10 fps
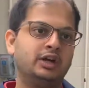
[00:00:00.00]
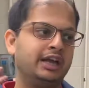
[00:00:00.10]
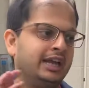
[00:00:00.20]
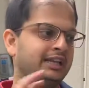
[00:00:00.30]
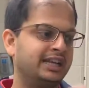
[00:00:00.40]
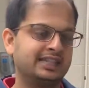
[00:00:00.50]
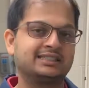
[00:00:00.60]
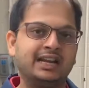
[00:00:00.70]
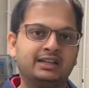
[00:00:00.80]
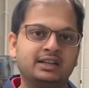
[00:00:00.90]
in data
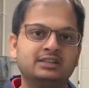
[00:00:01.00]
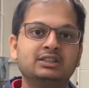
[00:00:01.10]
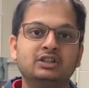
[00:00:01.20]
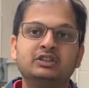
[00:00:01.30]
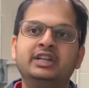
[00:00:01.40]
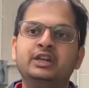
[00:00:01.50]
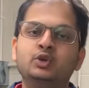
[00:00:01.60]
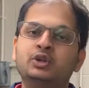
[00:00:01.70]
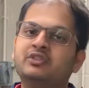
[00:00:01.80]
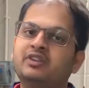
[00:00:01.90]
centers. They
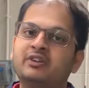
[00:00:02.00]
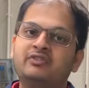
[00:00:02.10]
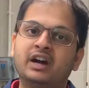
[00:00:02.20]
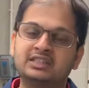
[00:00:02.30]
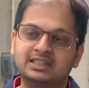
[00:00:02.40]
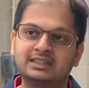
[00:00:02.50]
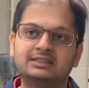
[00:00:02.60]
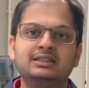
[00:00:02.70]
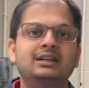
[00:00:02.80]
do different functions.